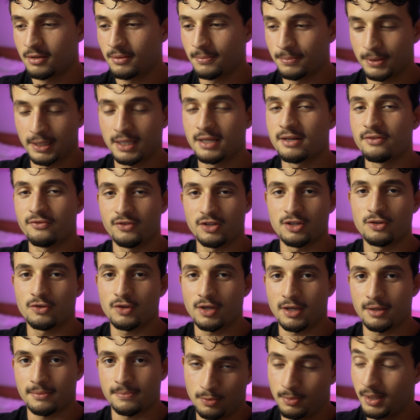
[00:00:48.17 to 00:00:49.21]
played a video
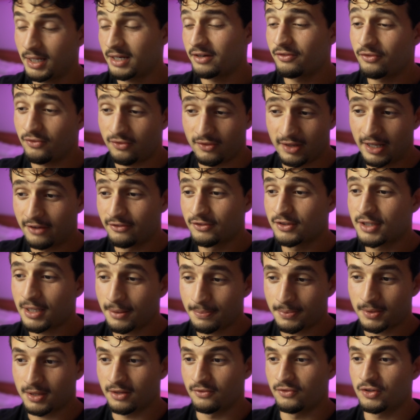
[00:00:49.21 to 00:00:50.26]
game. You might have leveled
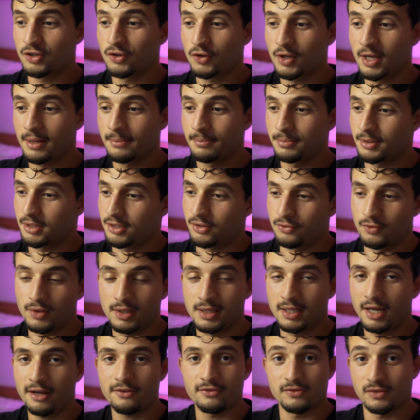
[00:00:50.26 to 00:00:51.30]
up in the video game, but in
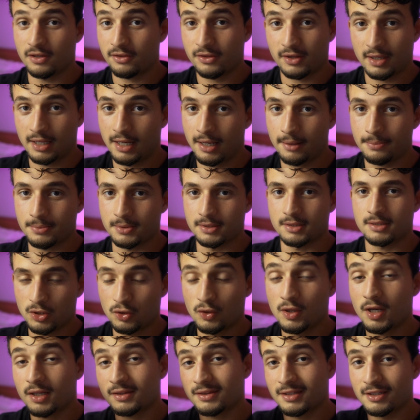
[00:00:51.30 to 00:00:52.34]
real life, nothing happened.
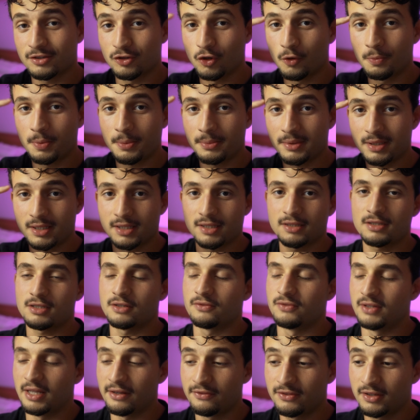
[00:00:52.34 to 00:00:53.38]
You got the dopamine hit
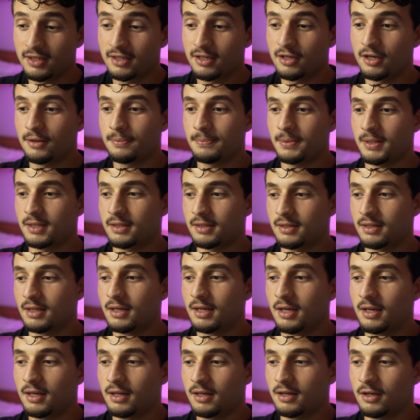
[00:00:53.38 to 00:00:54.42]
of leveling up and
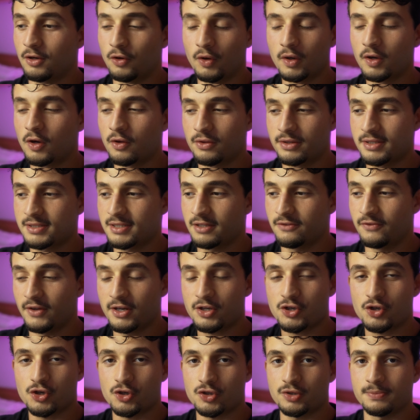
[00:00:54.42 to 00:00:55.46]
going on these
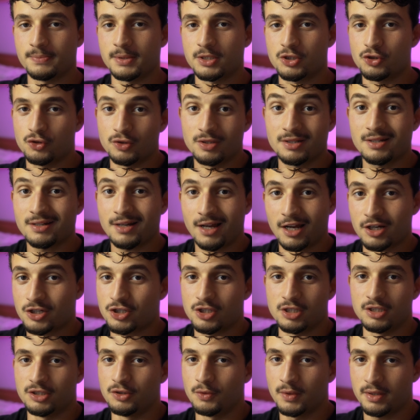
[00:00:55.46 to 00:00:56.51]
adventures, but you didn't
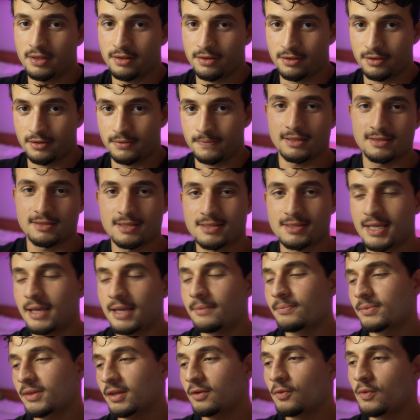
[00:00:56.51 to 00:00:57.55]
actually do anything. It's the
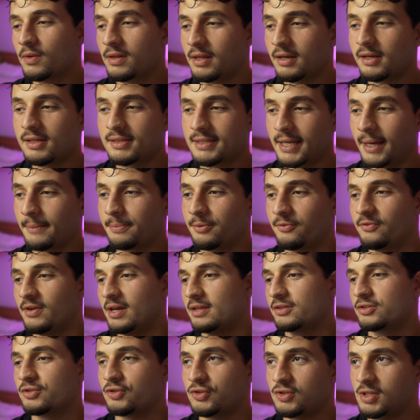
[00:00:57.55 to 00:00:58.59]
same thing with any type of
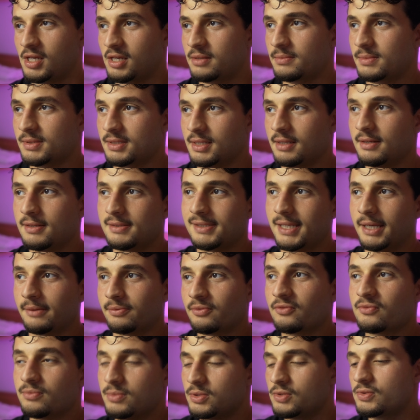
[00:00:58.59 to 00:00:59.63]
entertainment, any type
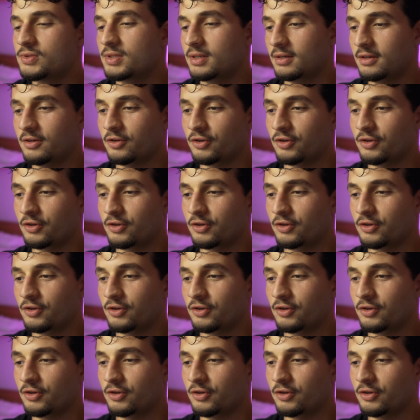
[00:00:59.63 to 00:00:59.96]
of music